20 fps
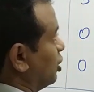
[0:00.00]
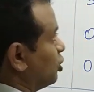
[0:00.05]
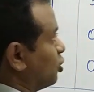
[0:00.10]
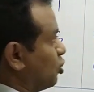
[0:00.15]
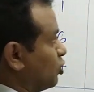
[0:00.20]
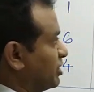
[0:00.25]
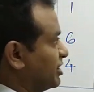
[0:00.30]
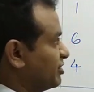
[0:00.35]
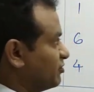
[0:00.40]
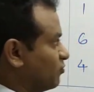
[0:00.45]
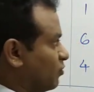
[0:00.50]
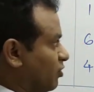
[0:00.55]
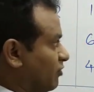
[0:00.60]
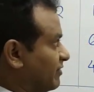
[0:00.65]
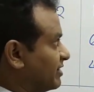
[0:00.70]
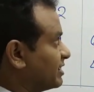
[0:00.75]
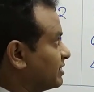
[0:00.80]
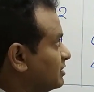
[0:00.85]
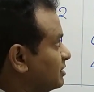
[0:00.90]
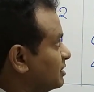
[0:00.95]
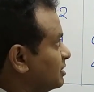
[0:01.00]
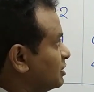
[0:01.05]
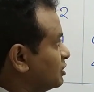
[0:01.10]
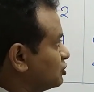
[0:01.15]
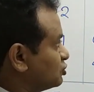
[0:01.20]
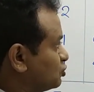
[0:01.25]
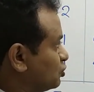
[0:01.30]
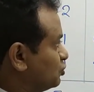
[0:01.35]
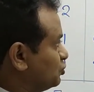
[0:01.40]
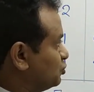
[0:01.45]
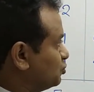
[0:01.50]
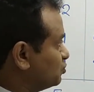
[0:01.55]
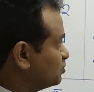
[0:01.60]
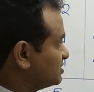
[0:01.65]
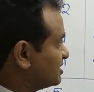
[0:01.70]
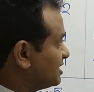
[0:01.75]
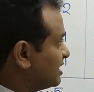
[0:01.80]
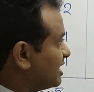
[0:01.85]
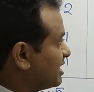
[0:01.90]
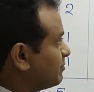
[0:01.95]
are already over. So New
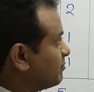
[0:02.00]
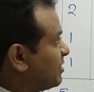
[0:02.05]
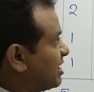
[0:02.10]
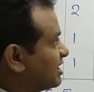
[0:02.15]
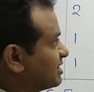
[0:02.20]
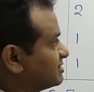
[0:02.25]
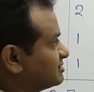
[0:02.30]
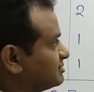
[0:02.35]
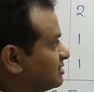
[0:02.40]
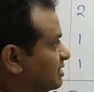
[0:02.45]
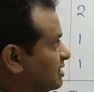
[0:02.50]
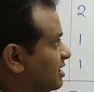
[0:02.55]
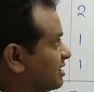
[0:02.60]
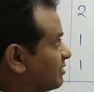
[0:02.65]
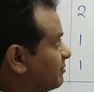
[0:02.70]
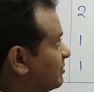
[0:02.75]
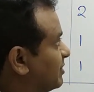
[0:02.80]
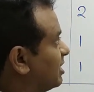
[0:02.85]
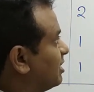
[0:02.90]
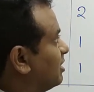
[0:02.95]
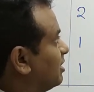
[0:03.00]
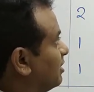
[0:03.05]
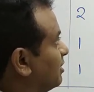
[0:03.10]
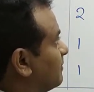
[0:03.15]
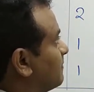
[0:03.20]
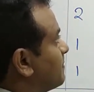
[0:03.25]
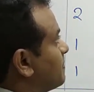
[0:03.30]
Zealand, Pakistan are, uh,